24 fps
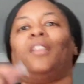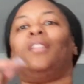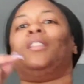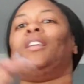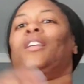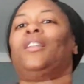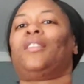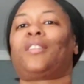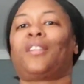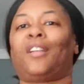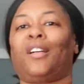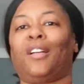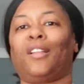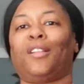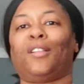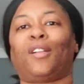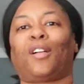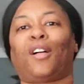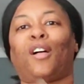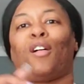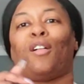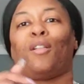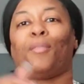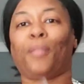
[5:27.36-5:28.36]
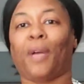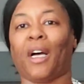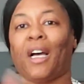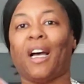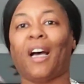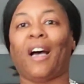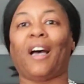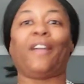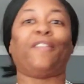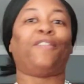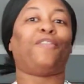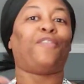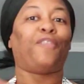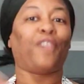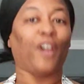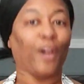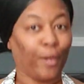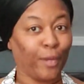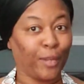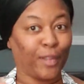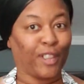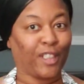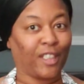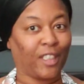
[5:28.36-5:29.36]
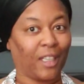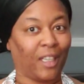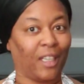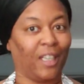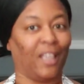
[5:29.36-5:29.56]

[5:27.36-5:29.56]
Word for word: This color caught my eye first